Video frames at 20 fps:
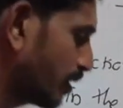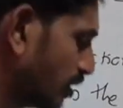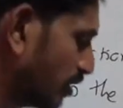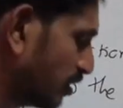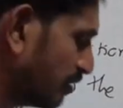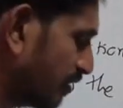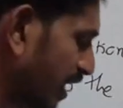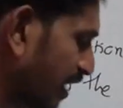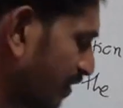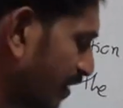It's
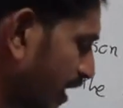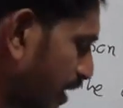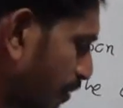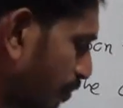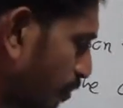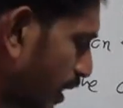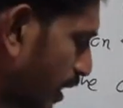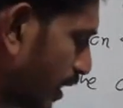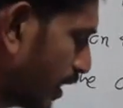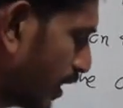very
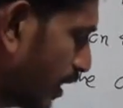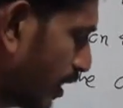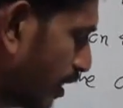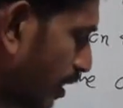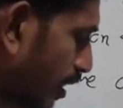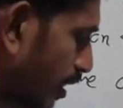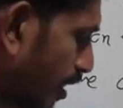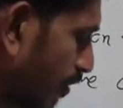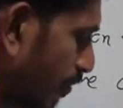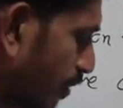important
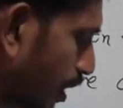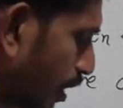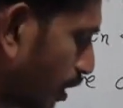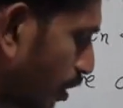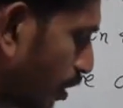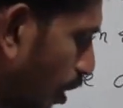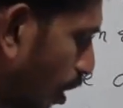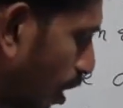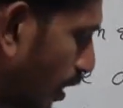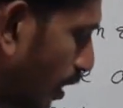here. For
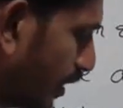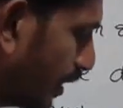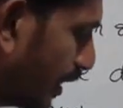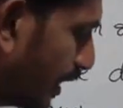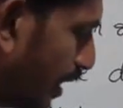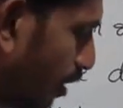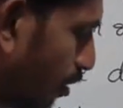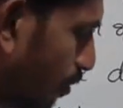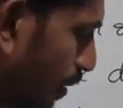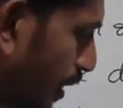
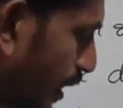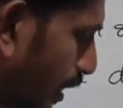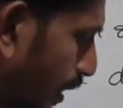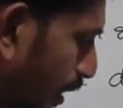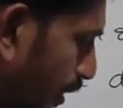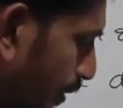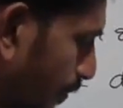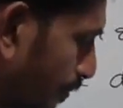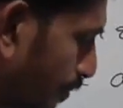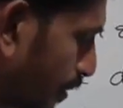concave
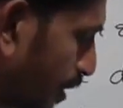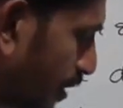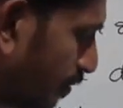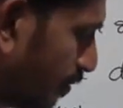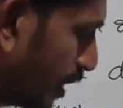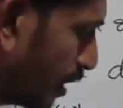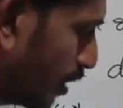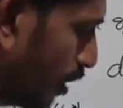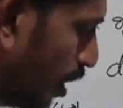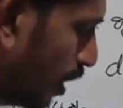mirror,
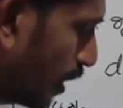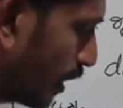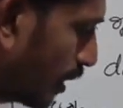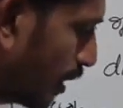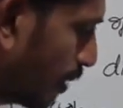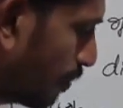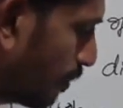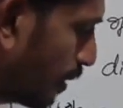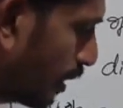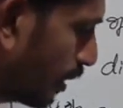
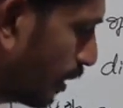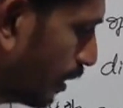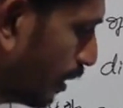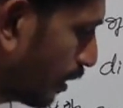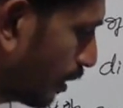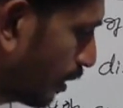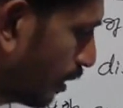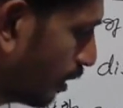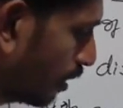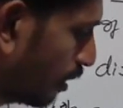
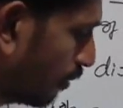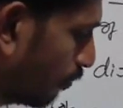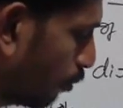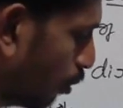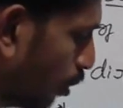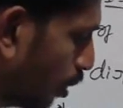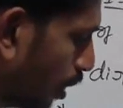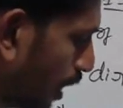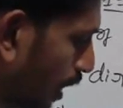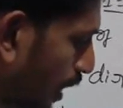the
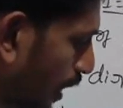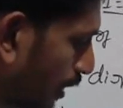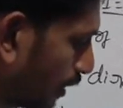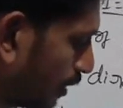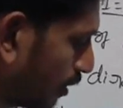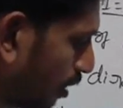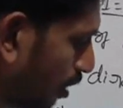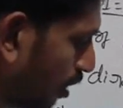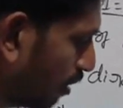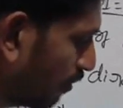focal length
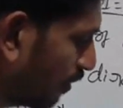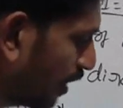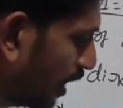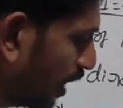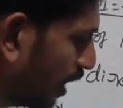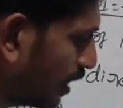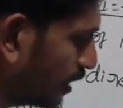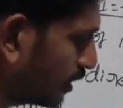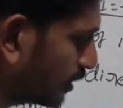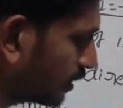
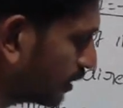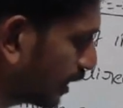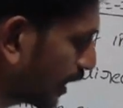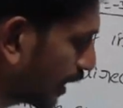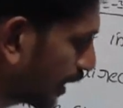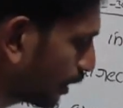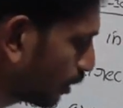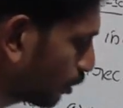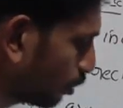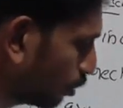always
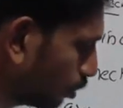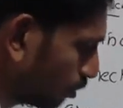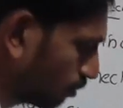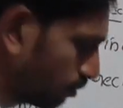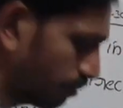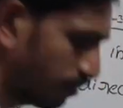negative.